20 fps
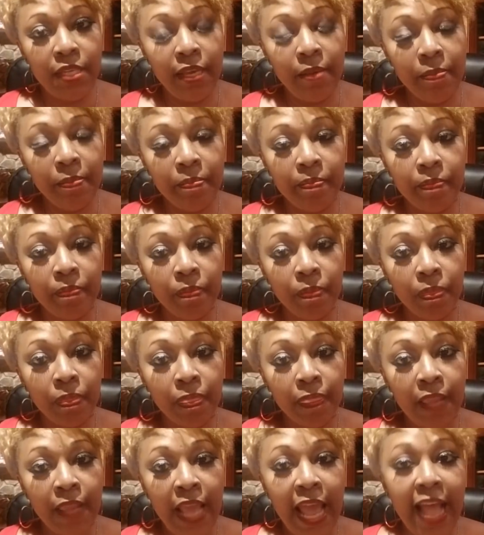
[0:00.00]
yeah, I know,
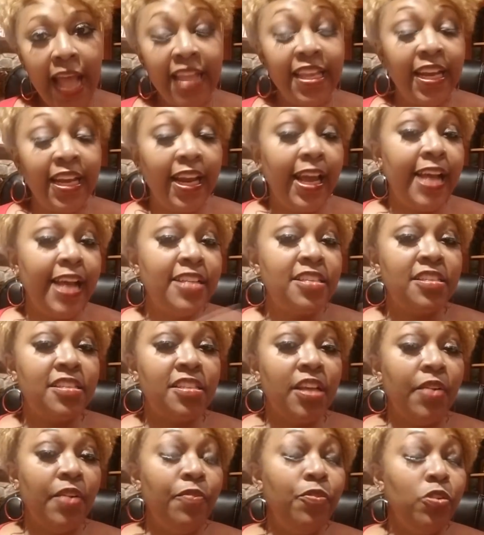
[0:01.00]
but you know, I have my ways
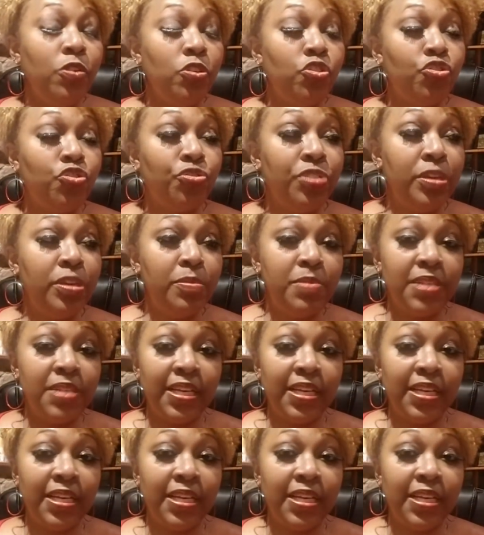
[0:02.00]
of getting around it.